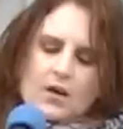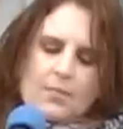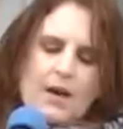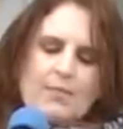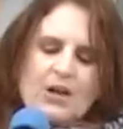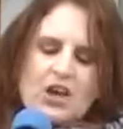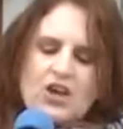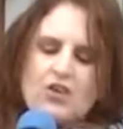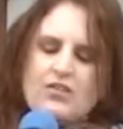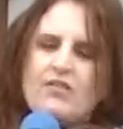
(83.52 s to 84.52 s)
People
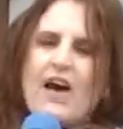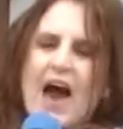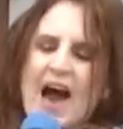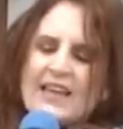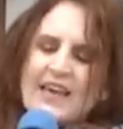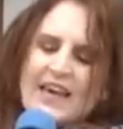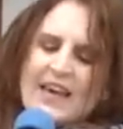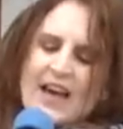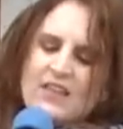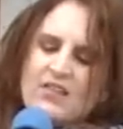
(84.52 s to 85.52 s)
accused of acting
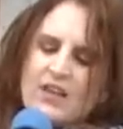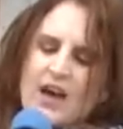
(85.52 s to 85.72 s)
against the